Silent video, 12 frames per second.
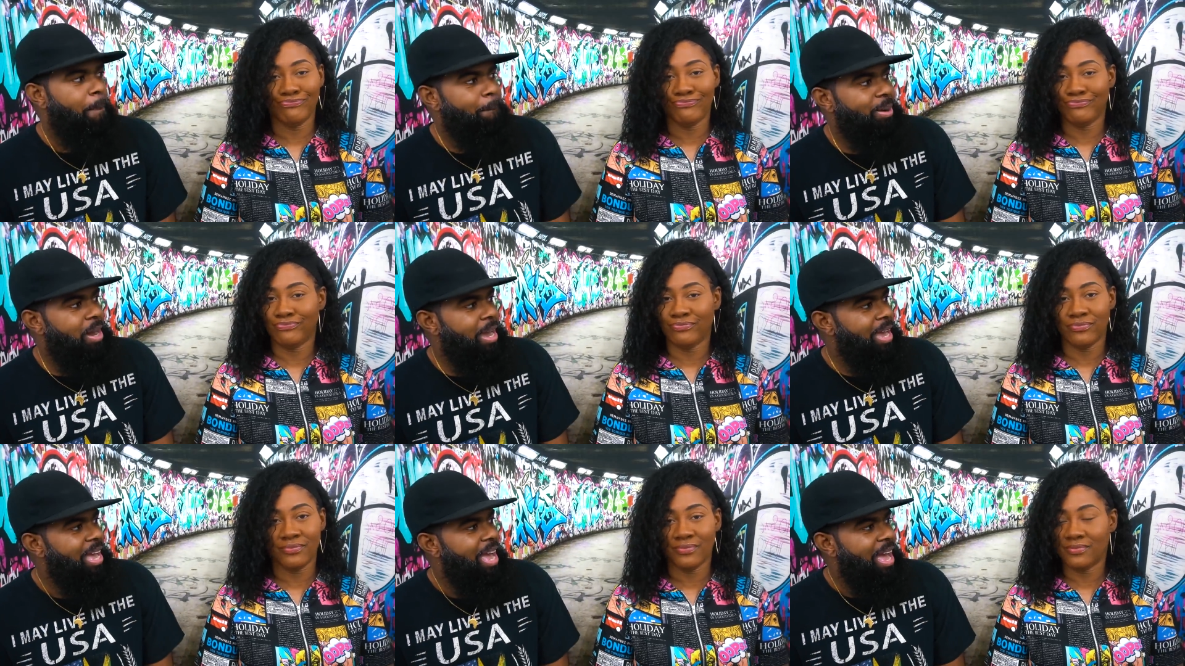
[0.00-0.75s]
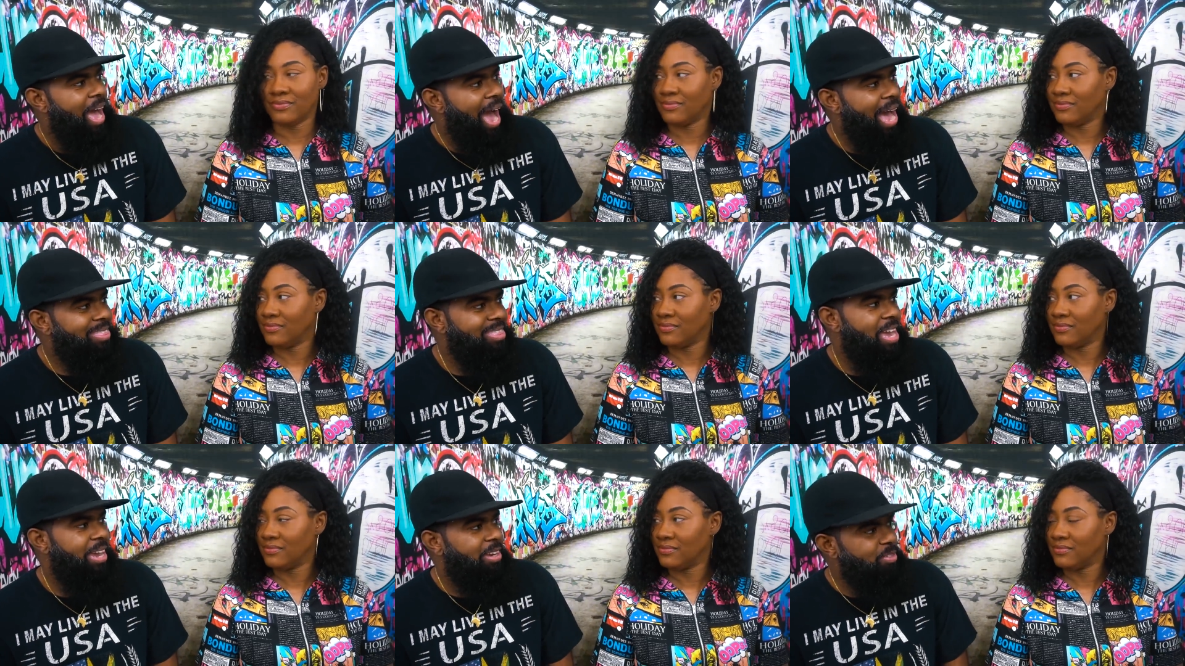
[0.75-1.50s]
Speaker 1: But I
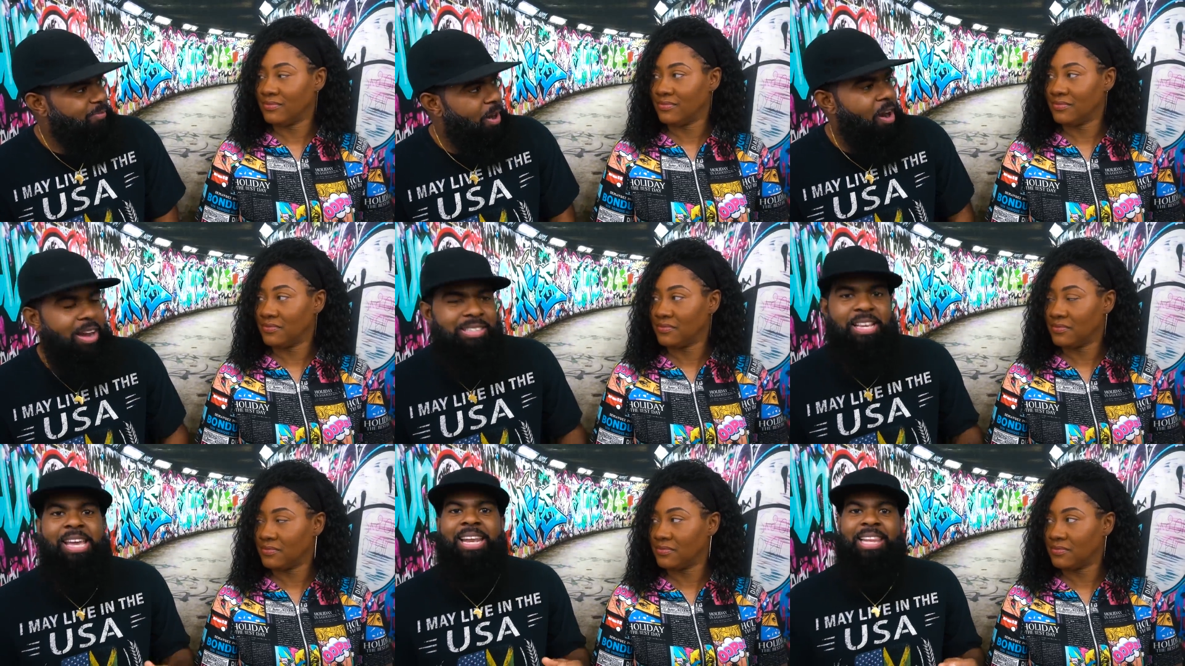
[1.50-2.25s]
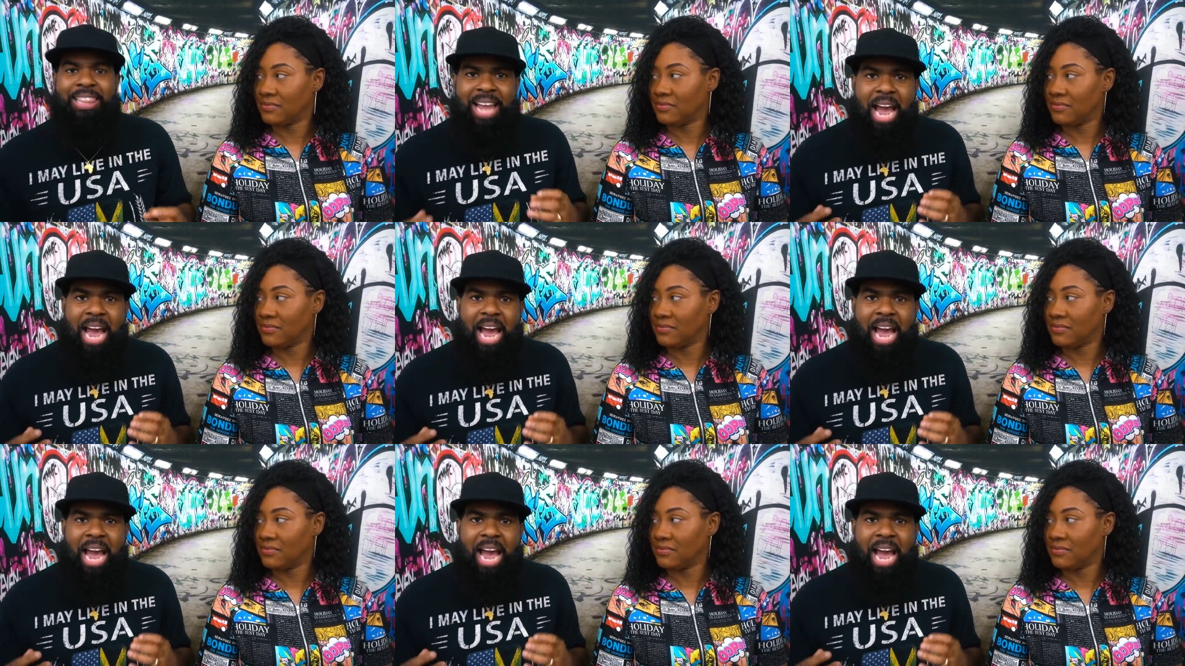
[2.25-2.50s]
think as far as in